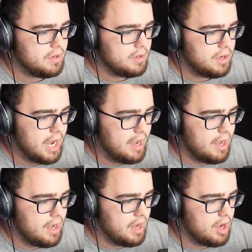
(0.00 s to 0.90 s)
I am
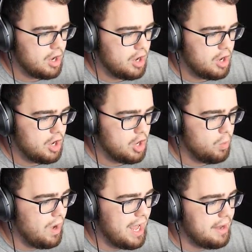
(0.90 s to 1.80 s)
confused
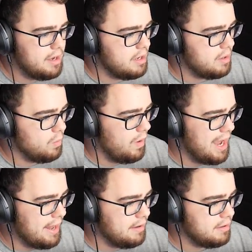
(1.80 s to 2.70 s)
what? right now.
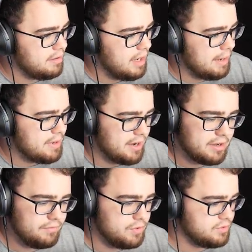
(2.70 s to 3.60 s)
What? I'm kind of
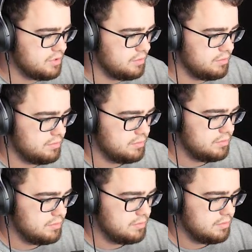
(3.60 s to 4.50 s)
confused too.
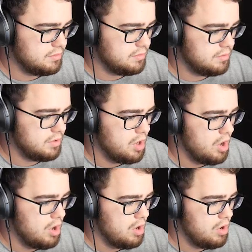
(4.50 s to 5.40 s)
I'm just
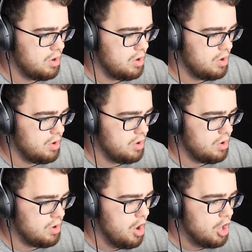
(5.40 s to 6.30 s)
sitting here
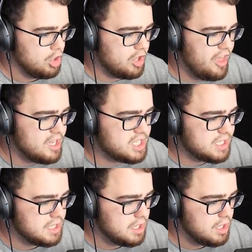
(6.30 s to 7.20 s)
trying to Look figure
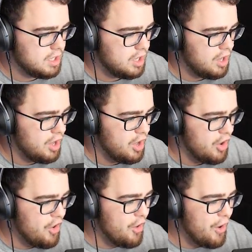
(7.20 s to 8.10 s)
what are you
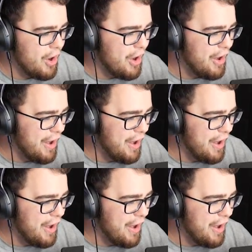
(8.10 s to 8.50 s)
building?